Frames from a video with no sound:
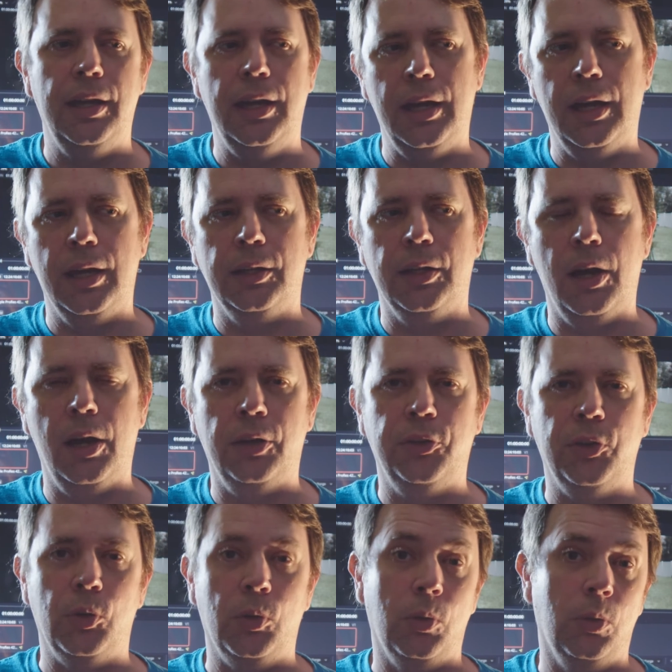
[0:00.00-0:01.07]
And
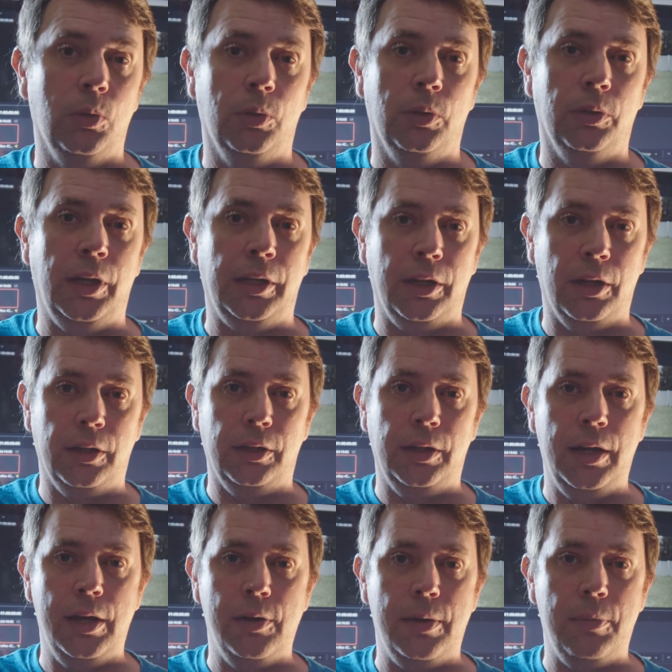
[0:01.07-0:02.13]
also, like on
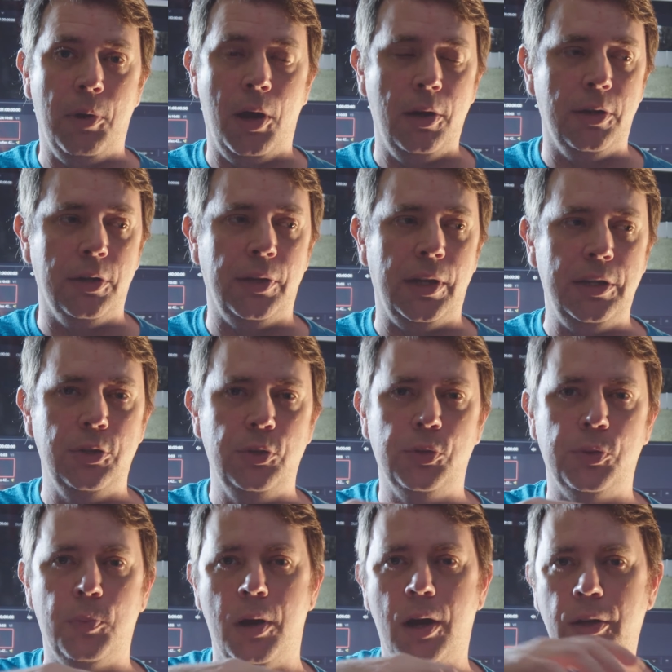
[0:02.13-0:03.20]
Harry Potter, they
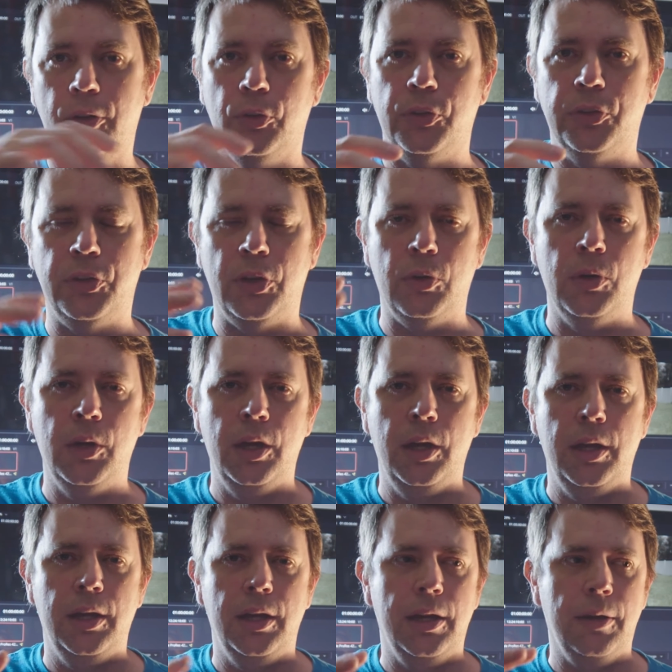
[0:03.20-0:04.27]
use models. So
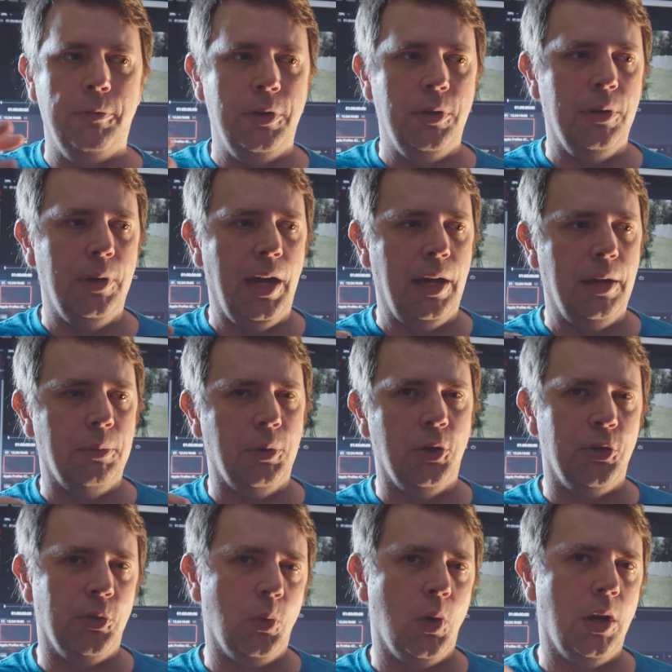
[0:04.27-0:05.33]
if you had a
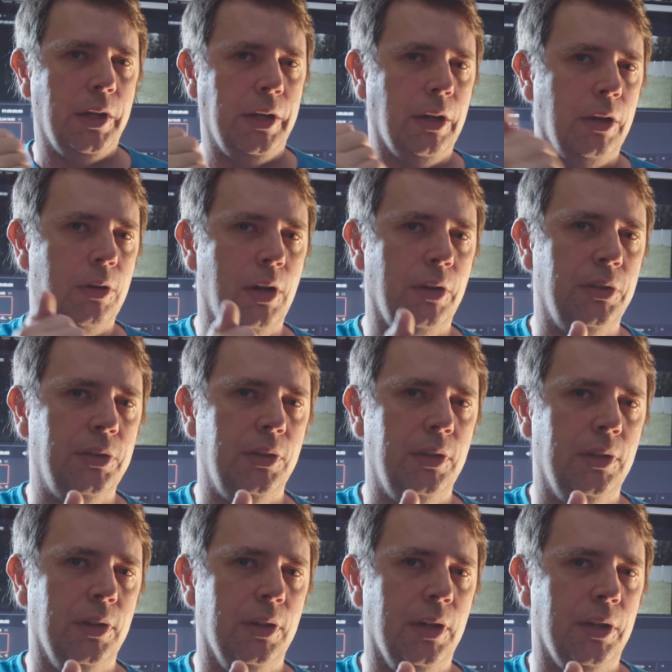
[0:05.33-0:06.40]
person walking across
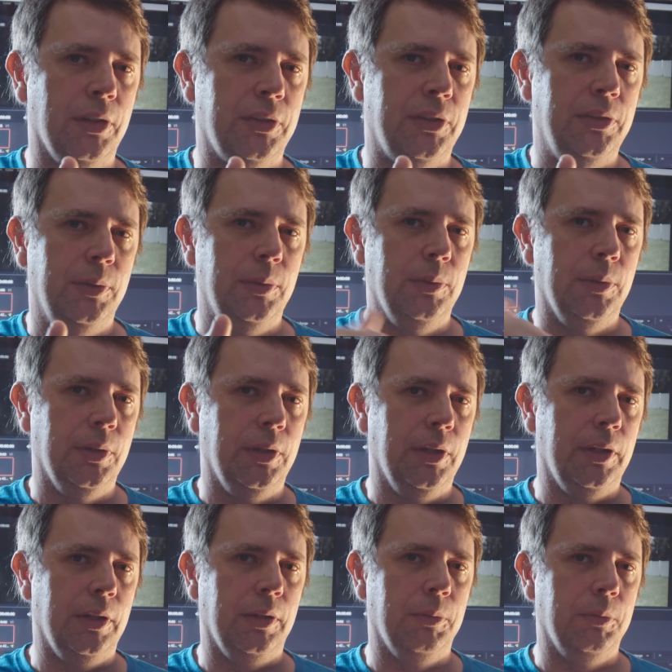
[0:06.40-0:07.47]
uh,
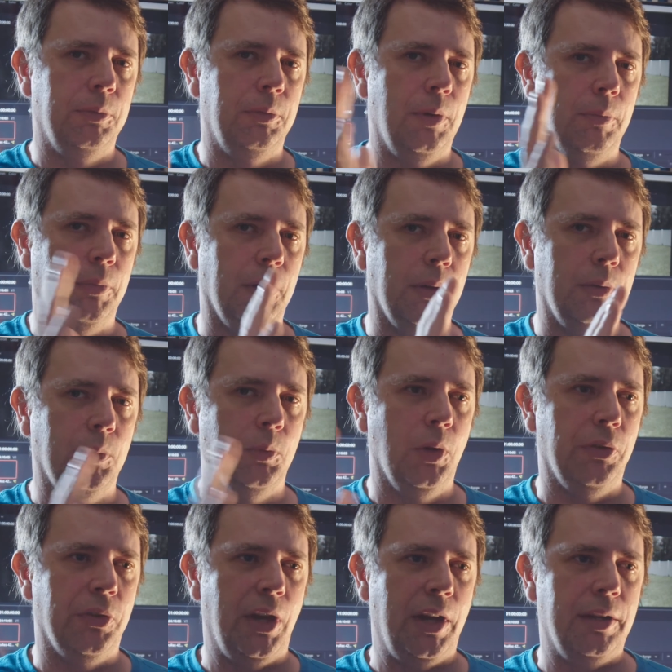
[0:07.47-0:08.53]
the, from
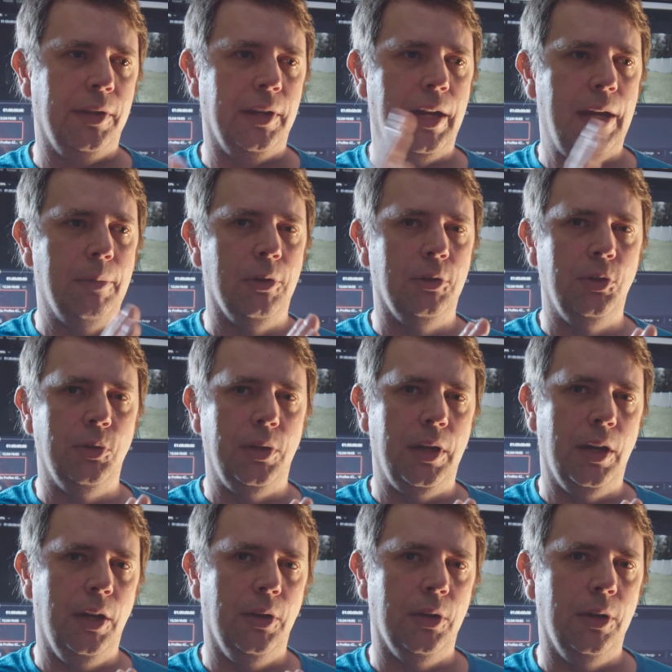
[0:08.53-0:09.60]
one side of the camera to
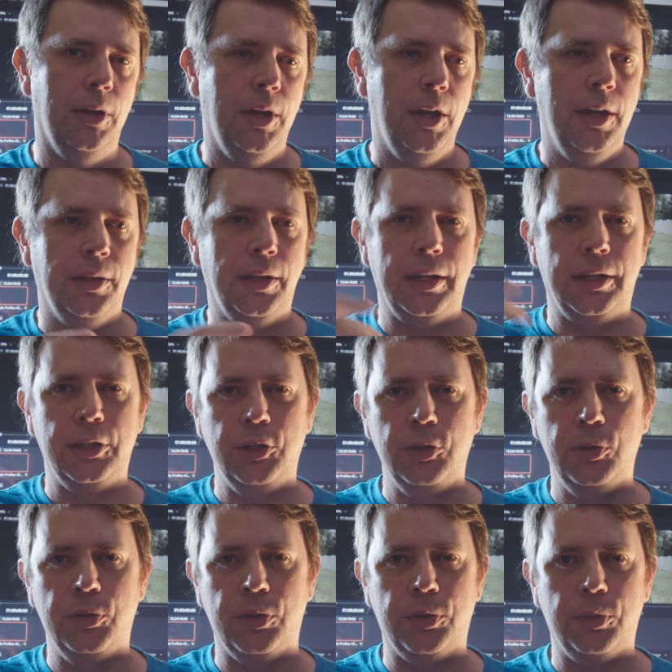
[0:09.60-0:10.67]
the other, they could
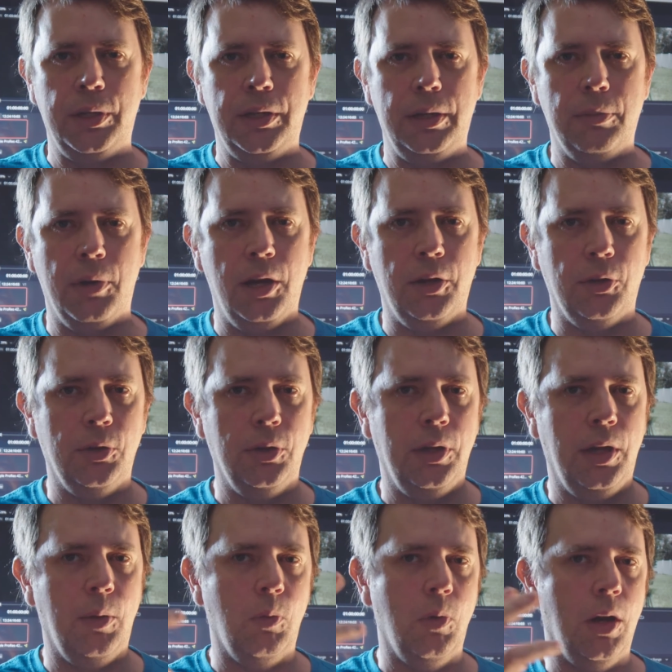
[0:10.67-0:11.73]
use a three D model
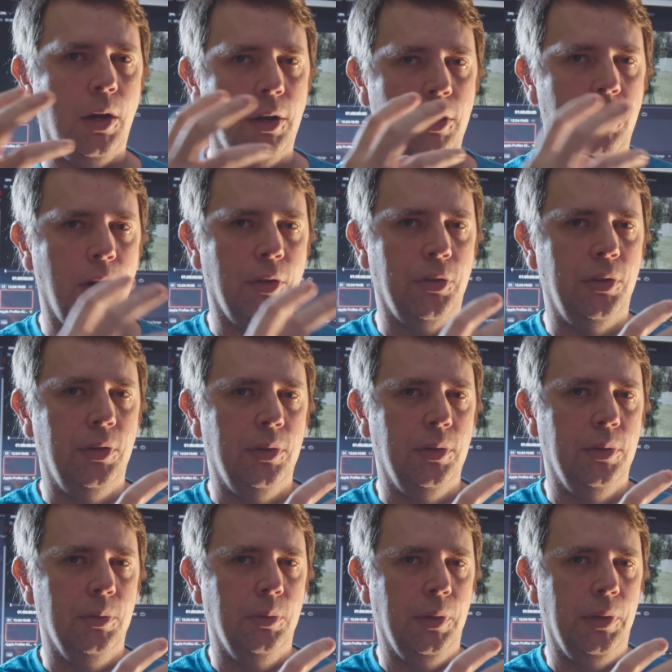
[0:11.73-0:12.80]
and walk across
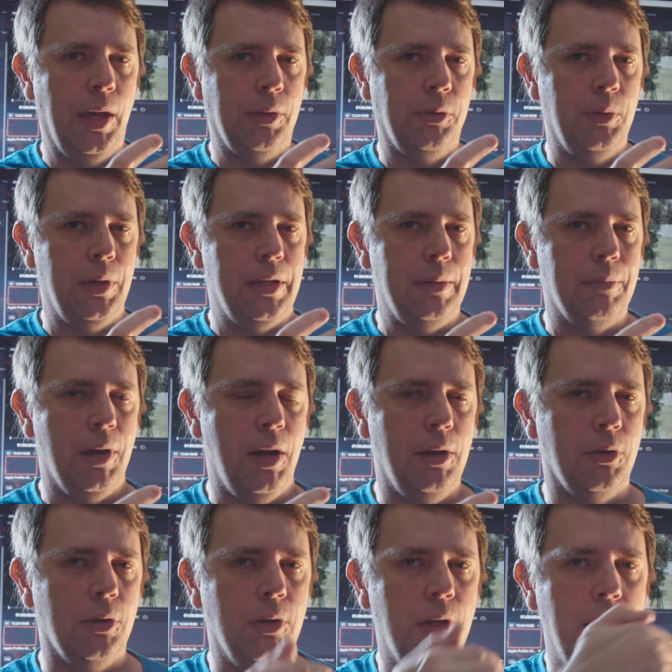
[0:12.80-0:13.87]
with that three D
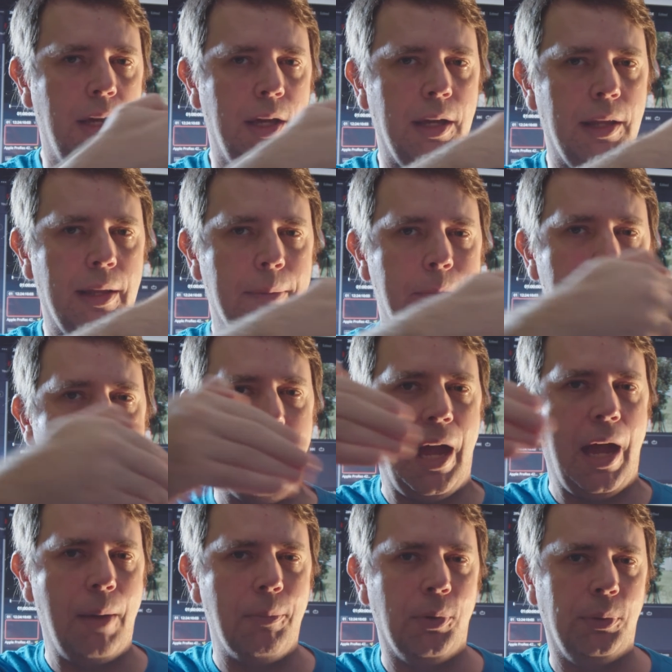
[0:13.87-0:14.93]
model and then
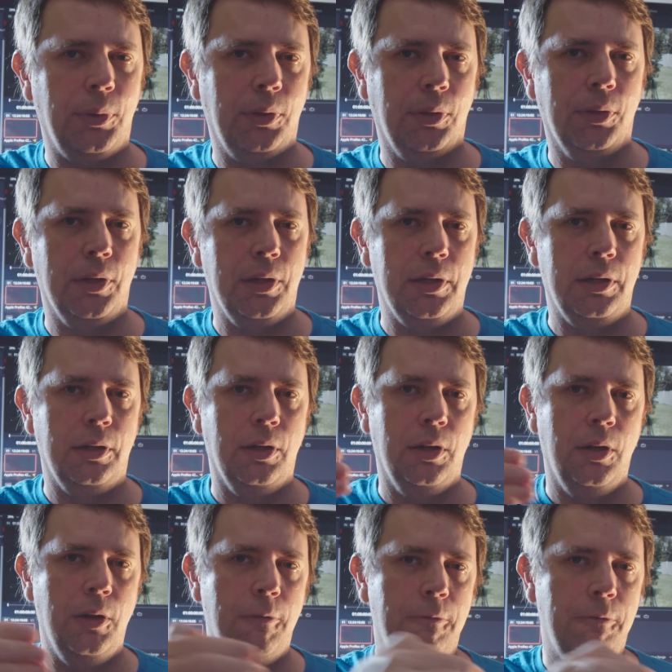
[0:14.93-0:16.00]
map the
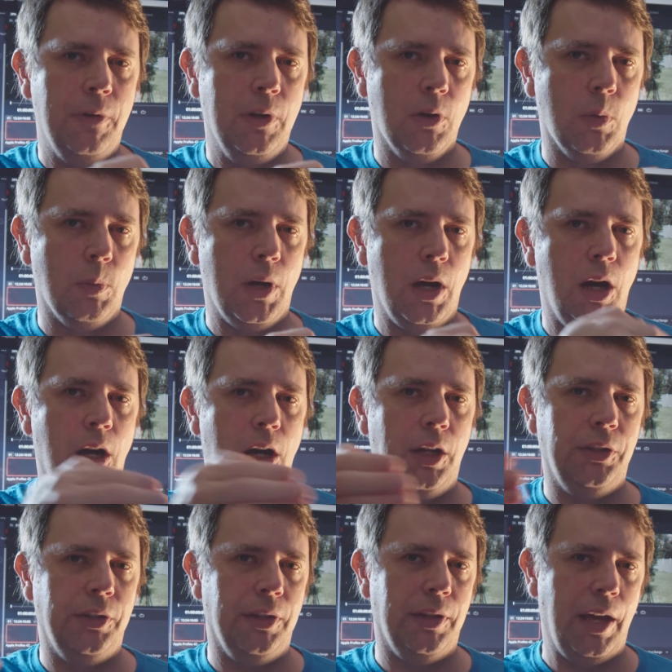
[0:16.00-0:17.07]
film
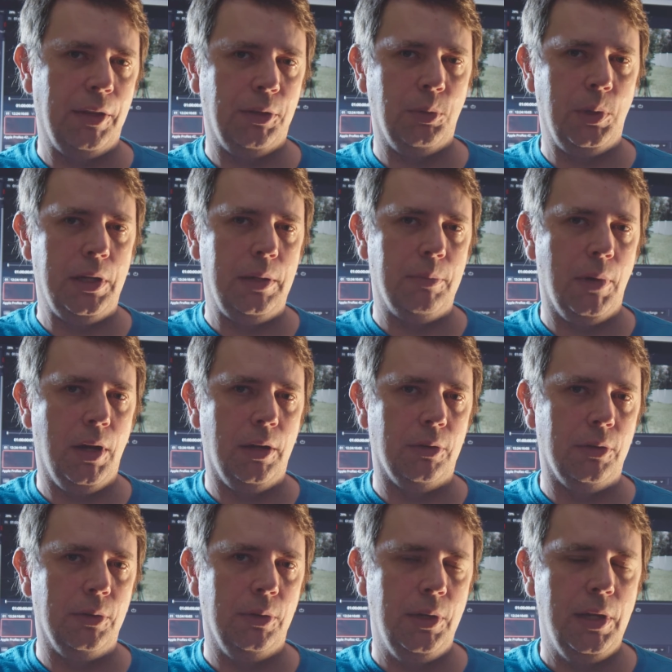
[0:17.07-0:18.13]
onto that three D
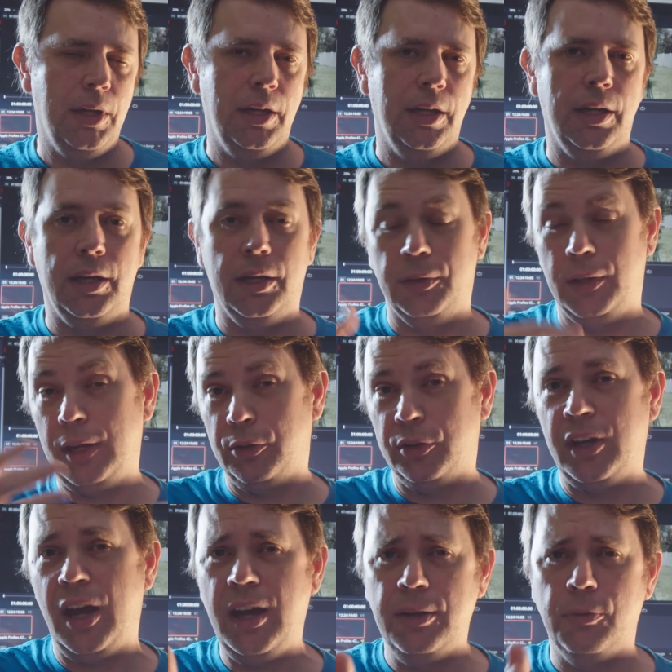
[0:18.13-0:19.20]
model. And that's
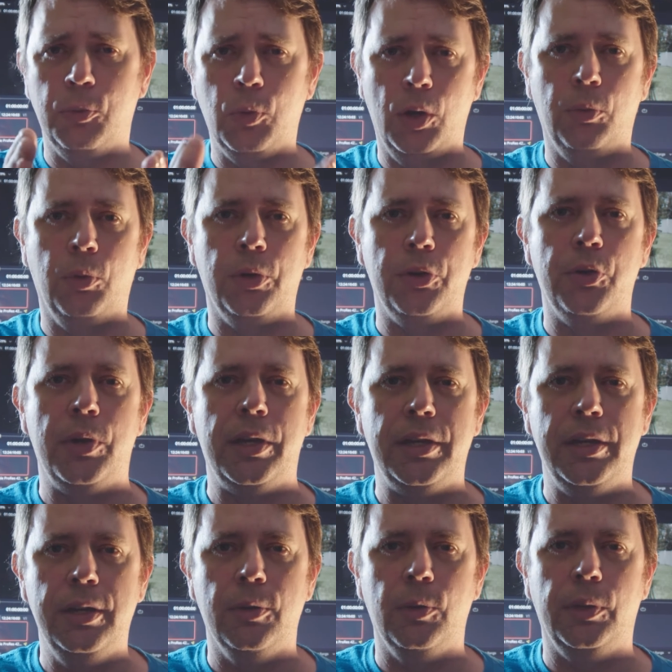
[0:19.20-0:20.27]
kind of what we're doing
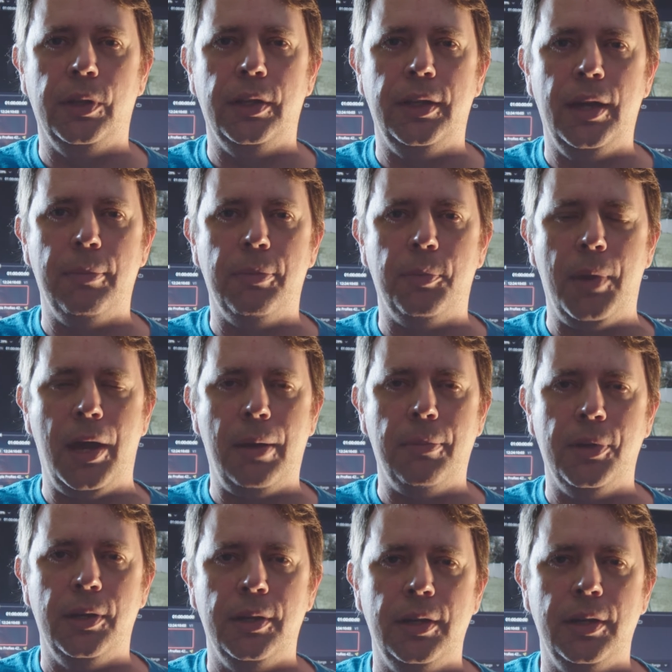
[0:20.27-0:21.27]
here with the depth map.